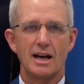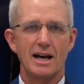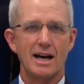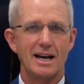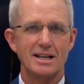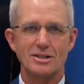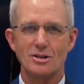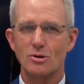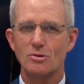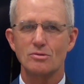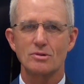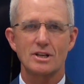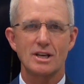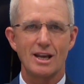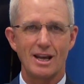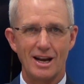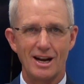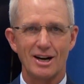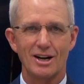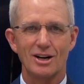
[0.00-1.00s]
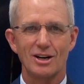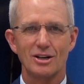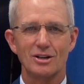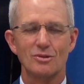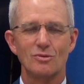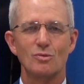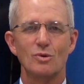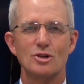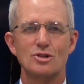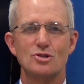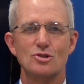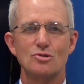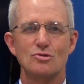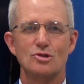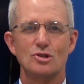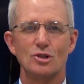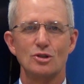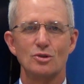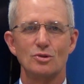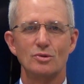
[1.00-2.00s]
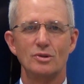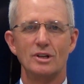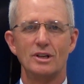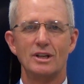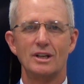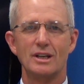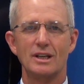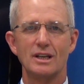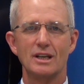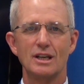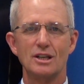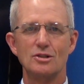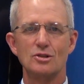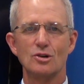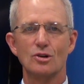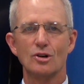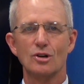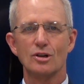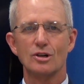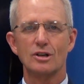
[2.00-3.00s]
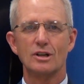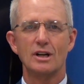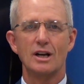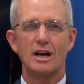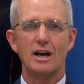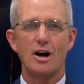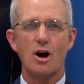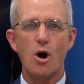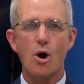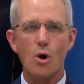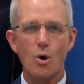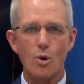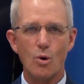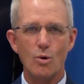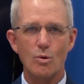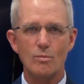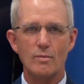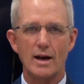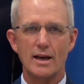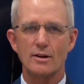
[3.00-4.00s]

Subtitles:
I don't care what you do in your home.